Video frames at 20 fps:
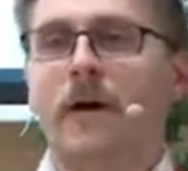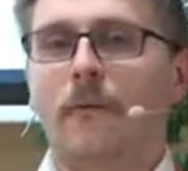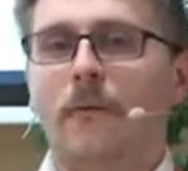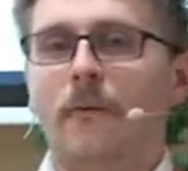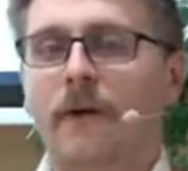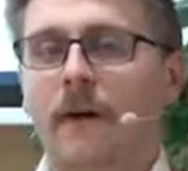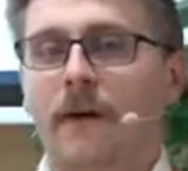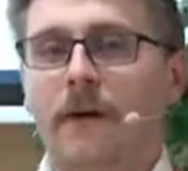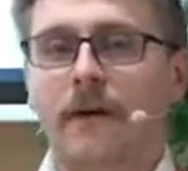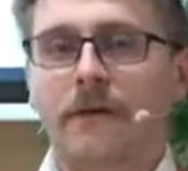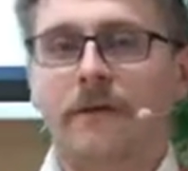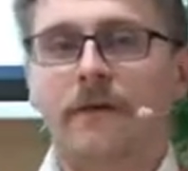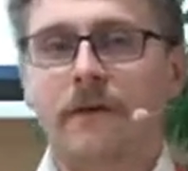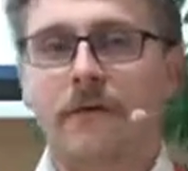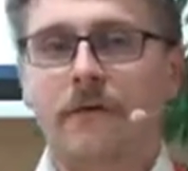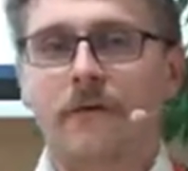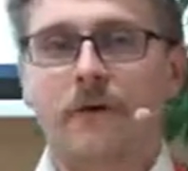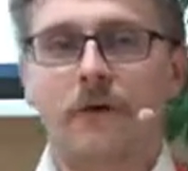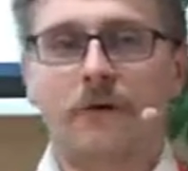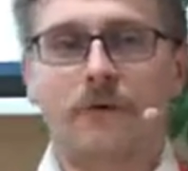very
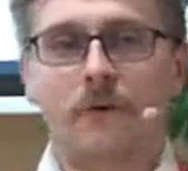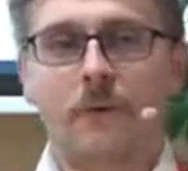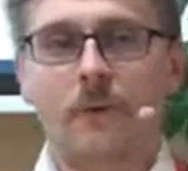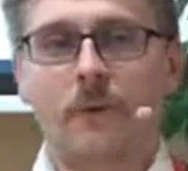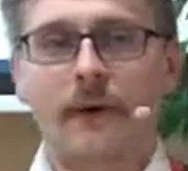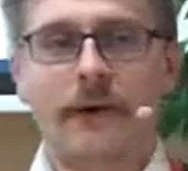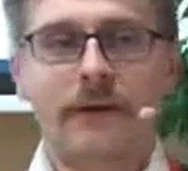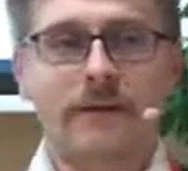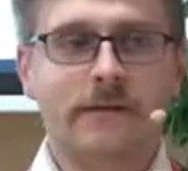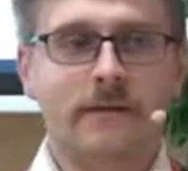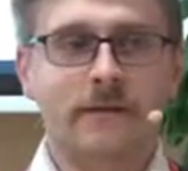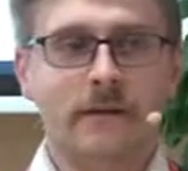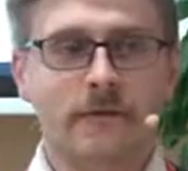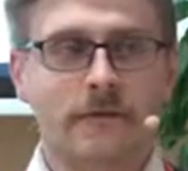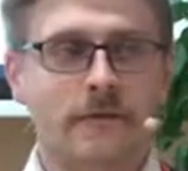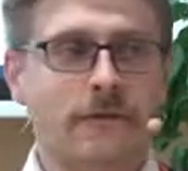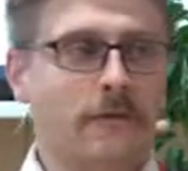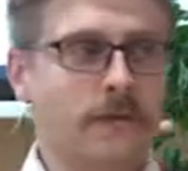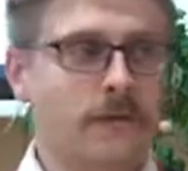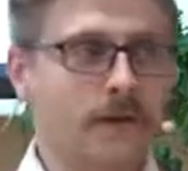different ways of